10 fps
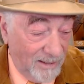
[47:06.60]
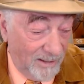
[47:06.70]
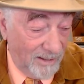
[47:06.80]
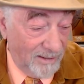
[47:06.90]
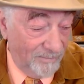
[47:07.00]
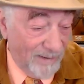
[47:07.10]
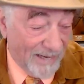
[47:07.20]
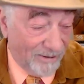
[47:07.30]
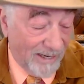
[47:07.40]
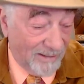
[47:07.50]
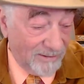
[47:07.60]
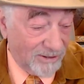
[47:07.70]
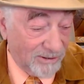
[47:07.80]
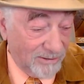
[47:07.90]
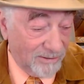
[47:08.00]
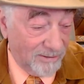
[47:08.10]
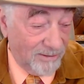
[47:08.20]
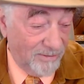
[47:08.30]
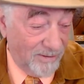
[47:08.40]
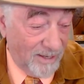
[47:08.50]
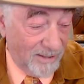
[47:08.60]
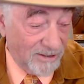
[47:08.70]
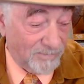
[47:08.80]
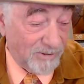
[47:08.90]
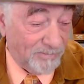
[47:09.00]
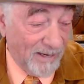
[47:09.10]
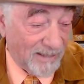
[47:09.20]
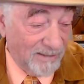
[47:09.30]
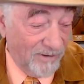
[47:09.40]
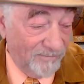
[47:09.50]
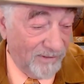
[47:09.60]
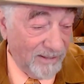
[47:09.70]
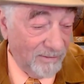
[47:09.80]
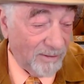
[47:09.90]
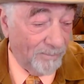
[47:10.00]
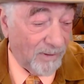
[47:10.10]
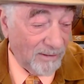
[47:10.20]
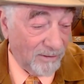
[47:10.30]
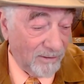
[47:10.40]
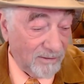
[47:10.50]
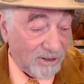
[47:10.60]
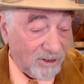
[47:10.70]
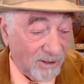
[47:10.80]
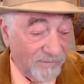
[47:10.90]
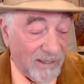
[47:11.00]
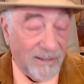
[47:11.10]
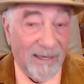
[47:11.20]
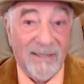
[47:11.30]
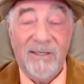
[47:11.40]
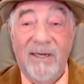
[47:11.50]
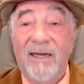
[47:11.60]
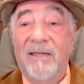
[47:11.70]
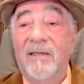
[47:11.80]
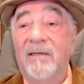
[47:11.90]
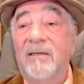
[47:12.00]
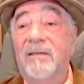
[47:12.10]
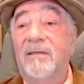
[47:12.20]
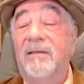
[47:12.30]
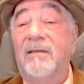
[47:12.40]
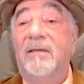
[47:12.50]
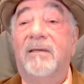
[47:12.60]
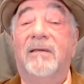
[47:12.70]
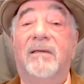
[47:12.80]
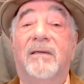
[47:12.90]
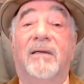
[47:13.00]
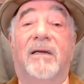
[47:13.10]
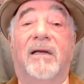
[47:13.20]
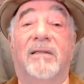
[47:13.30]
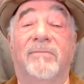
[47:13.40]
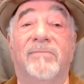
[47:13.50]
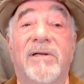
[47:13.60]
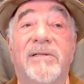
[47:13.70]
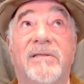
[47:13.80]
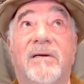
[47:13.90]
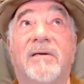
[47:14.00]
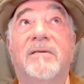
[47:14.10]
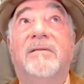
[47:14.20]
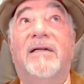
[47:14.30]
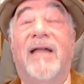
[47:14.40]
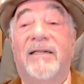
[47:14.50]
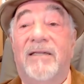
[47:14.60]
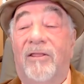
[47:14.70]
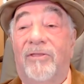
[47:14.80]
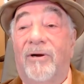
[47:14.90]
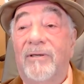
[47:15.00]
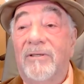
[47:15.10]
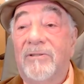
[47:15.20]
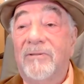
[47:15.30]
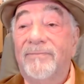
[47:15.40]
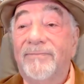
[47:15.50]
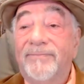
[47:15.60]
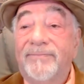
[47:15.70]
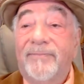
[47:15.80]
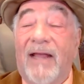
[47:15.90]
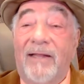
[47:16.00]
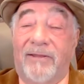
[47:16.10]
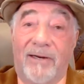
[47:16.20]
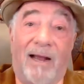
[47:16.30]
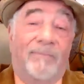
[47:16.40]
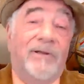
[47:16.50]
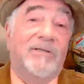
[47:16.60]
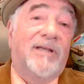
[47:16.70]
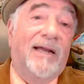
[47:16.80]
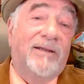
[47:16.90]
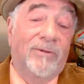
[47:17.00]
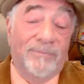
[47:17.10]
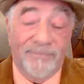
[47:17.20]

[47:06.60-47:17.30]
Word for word: a, in a manor house and his perspective of the the butler, the servant class in England in the mid uh, like 1930s. Anthony Hopkins, thank you.